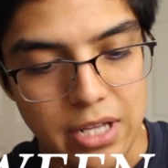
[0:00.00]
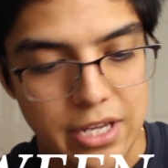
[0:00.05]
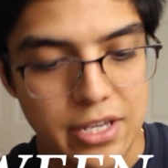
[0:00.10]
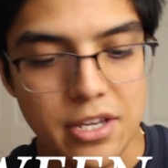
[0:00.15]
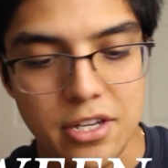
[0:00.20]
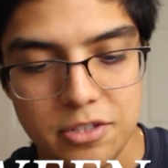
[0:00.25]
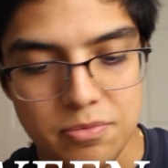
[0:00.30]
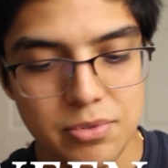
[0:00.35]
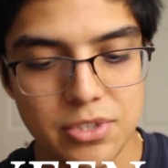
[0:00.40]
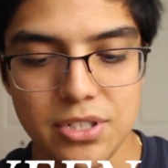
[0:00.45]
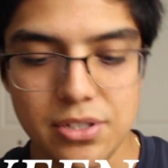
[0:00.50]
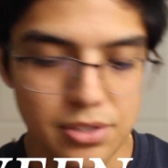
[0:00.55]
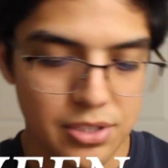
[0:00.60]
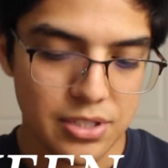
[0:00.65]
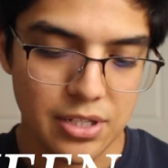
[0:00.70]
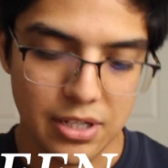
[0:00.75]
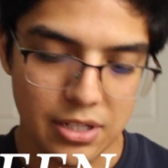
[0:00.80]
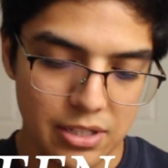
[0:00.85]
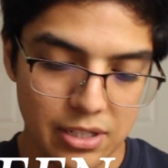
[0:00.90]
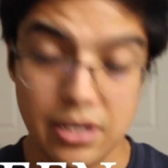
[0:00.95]
Nike explicitly
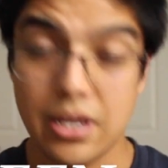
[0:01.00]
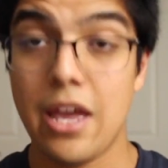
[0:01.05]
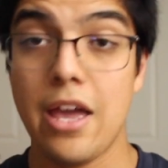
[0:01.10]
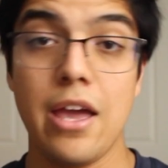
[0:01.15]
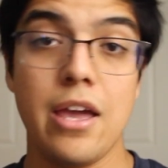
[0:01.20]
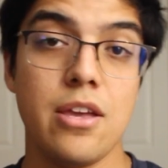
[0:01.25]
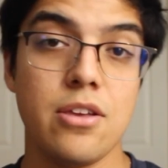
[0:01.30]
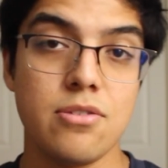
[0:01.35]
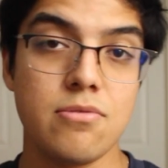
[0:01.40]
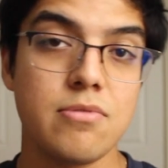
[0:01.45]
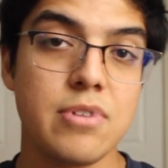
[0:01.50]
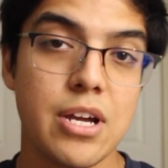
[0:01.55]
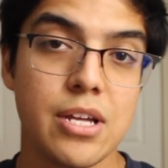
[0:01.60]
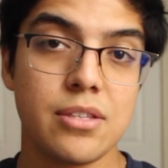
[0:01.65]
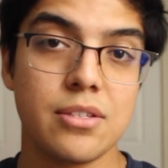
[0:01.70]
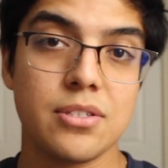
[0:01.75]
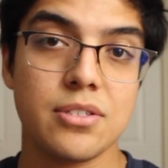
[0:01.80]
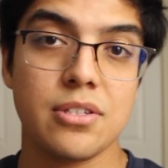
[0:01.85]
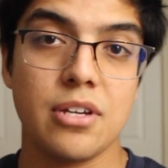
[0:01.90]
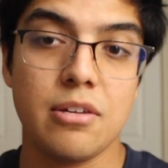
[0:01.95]
saying like, hey, you
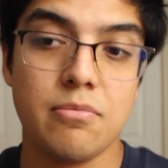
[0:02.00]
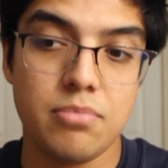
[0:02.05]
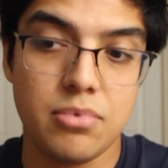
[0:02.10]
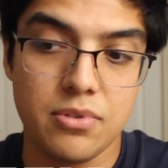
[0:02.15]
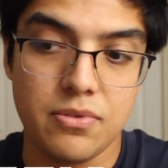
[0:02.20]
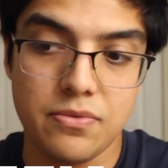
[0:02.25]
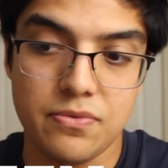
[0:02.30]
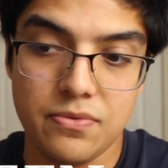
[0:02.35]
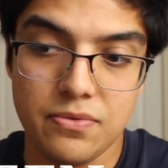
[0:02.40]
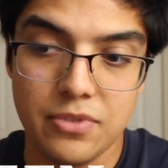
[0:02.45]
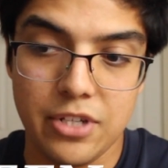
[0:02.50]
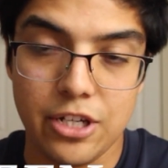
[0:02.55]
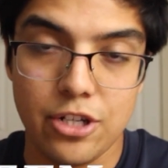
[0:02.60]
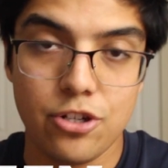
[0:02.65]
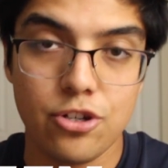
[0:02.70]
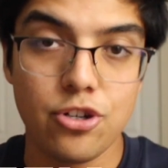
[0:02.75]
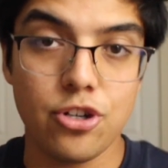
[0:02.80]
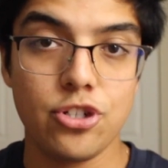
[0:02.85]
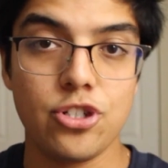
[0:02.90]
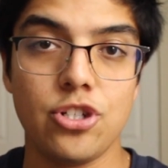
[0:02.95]
got this type of
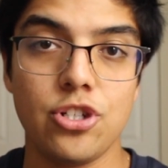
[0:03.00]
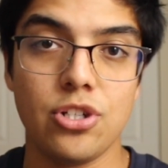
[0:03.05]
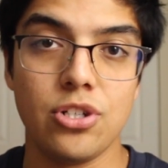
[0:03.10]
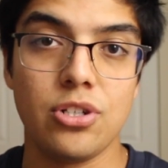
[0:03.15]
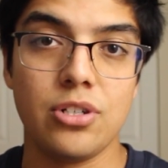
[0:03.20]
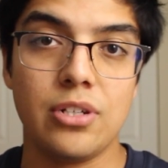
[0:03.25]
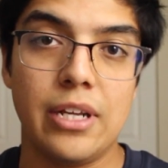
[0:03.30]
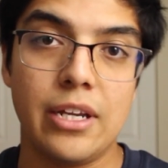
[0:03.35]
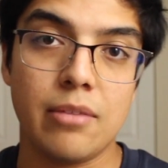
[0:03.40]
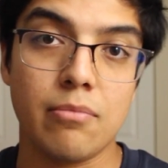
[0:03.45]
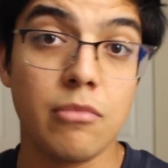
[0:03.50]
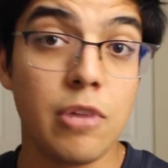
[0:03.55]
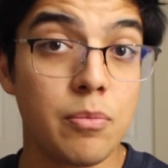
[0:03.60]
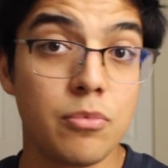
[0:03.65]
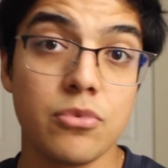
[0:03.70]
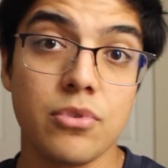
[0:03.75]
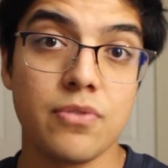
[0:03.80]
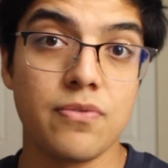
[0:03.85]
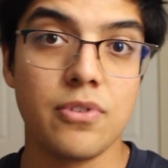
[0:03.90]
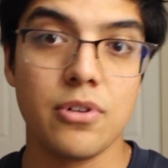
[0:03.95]
like cushion, like
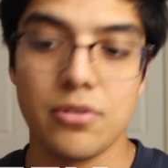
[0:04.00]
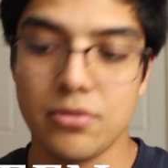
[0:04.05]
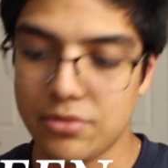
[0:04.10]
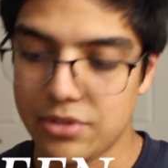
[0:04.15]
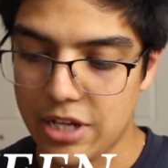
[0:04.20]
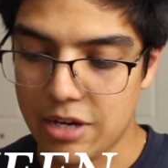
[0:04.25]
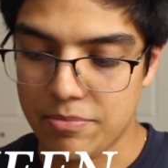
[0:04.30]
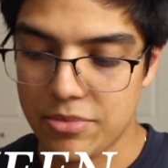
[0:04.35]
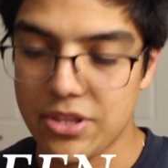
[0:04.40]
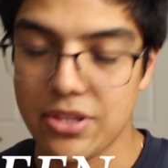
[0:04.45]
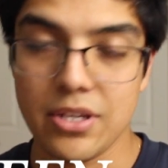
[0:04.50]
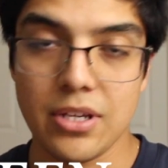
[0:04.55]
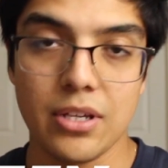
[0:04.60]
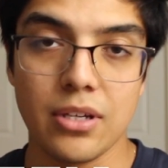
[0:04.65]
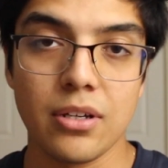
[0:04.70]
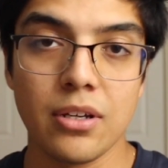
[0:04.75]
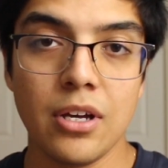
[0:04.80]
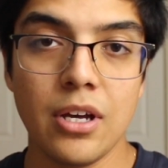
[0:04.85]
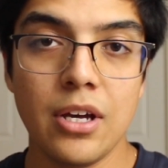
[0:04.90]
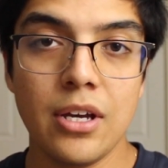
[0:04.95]
memory foam type of
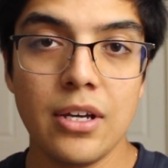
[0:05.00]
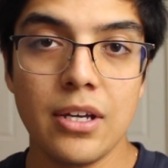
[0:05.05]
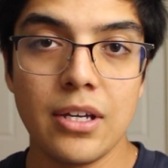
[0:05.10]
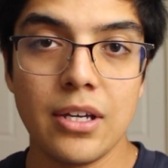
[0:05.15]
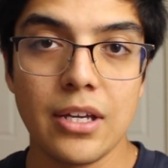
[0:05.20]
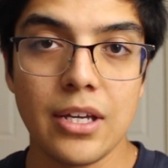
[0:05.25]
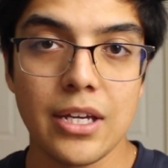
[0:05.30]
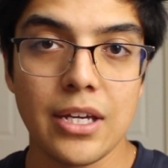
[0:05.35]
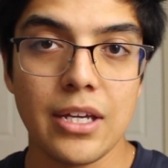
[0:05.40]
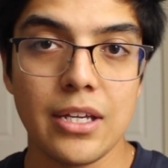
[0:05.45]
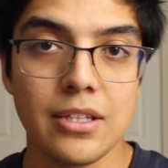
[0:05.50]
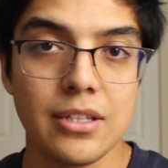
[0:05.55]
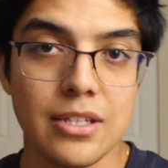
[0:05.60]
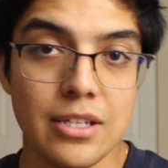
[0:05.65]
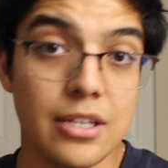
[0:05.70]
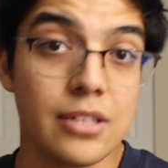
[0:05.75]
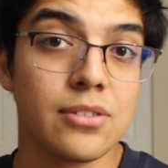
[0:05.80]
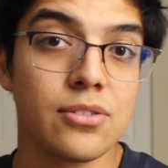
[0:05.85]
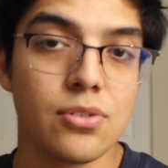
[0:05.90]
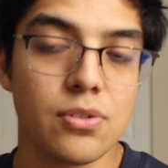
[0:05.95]
thing in
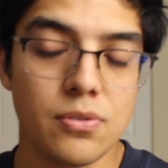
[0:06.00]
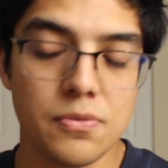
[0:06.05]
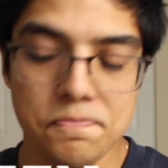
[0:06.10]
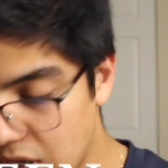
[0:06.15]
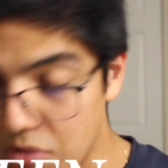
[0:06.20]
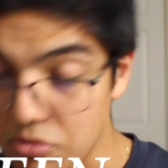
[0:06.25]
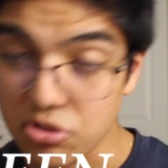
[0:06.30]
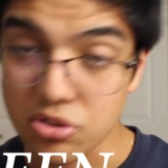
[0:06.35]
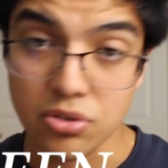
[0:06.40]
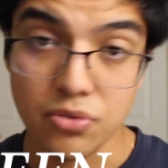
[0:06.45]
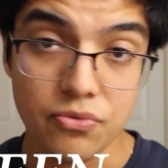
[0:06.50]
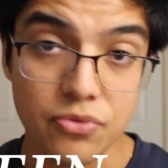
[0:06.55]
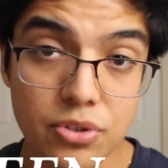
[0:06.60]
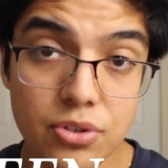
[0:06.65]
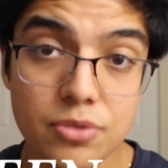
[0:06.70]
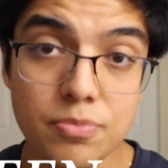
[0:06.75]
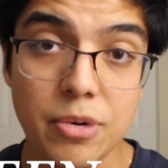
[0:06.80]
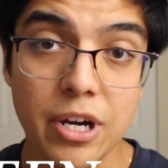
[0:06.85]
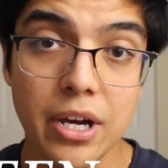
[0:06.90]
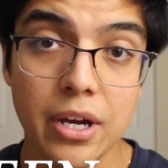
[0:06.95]
the insole. I was
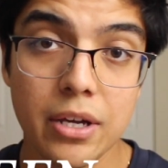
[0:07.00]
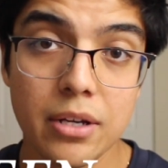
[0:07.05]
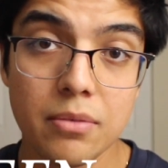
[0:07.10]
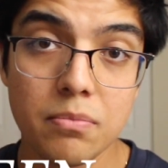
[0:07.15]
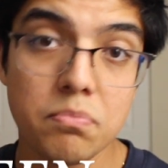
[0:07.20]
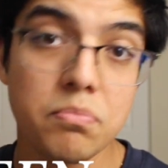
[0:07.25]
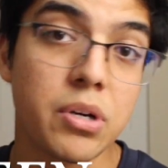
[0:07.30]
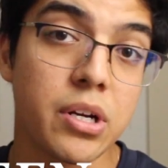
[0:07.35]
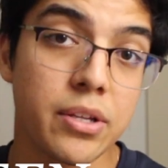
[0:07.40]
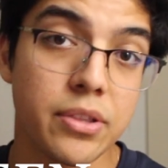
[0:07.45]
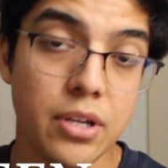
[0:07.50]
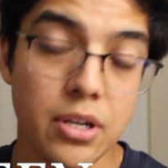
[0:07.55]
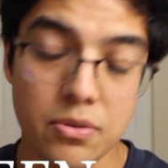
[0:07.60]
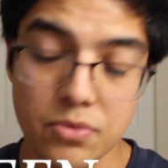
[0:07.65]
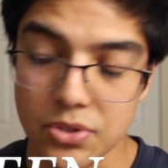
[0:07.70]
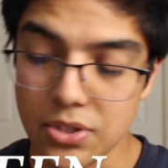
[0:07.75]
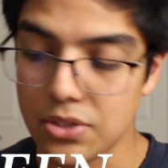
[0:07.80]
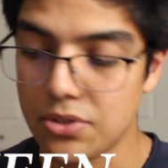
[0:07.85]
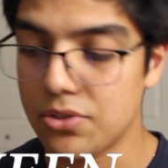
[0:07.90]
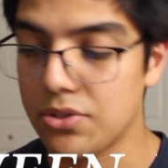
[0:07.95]
confused by it, but I thought it
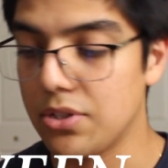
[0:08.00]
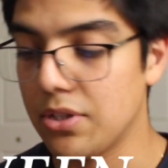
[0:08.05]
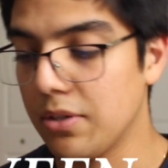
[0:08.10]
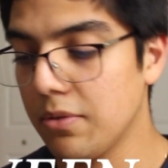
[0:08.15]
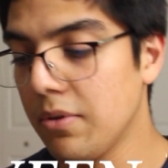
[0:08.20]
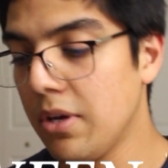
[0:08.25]
was interesting.